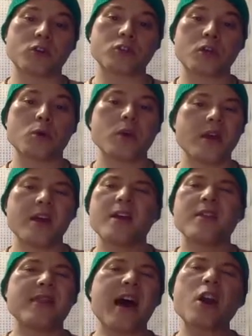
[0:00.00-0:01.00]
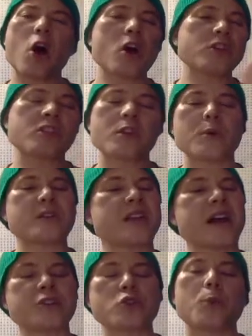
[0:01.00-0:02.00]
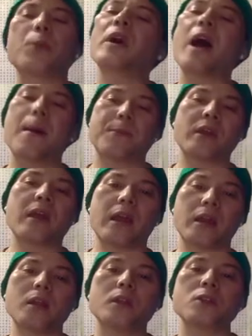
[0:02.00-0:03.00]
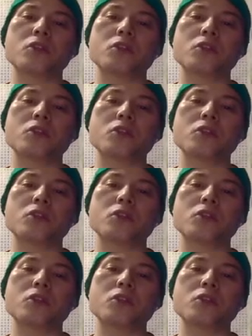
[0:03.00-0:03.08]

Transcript: So that also is not super complicated.